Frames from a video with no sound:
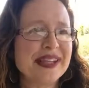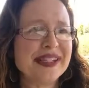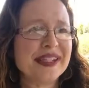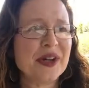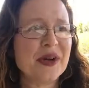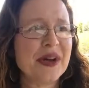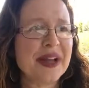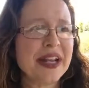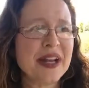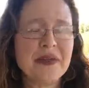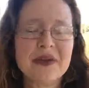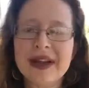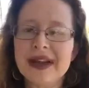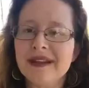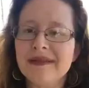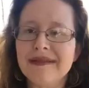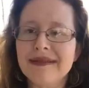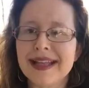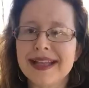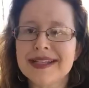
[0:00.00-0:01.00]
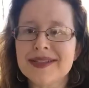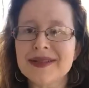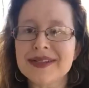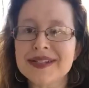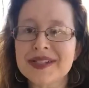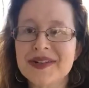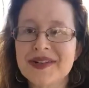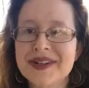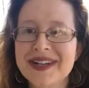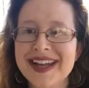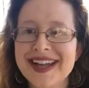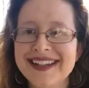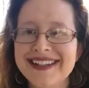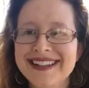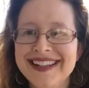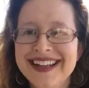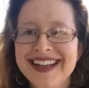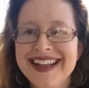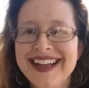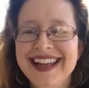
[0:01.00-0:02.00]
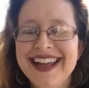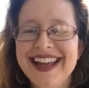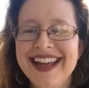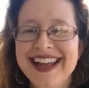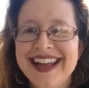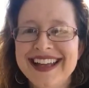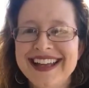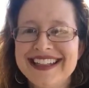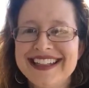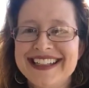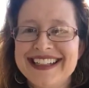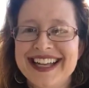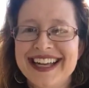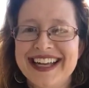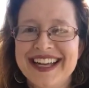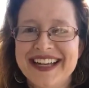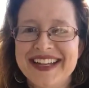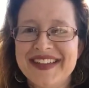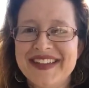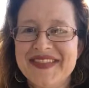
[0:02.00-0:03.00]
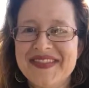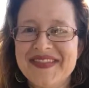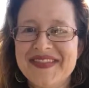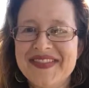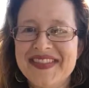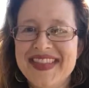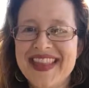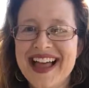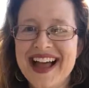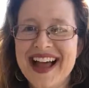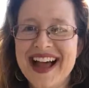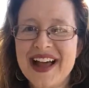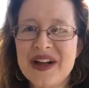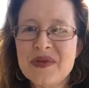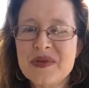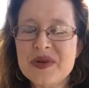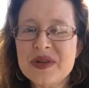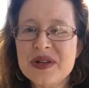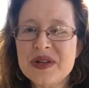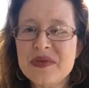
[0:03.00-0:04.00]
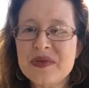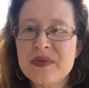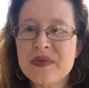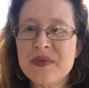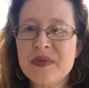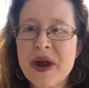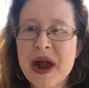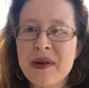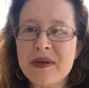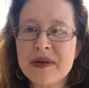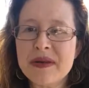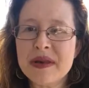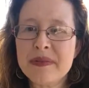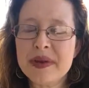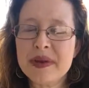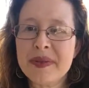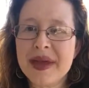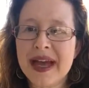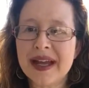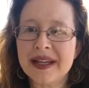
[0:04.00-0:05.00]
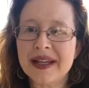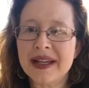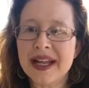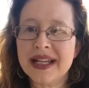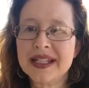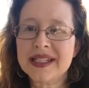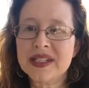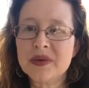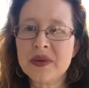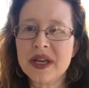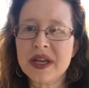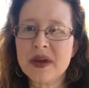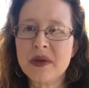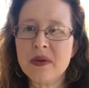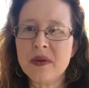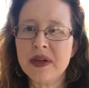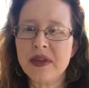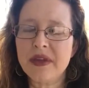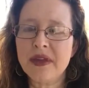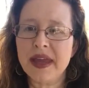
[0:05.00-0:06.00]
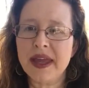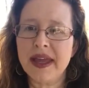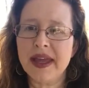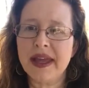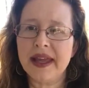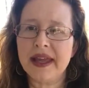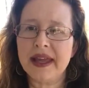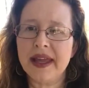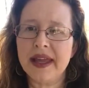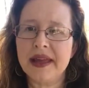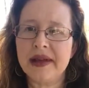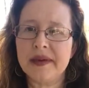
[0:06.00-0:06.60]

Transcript: So anyway, that's what's going on. And I will probably be back next week with a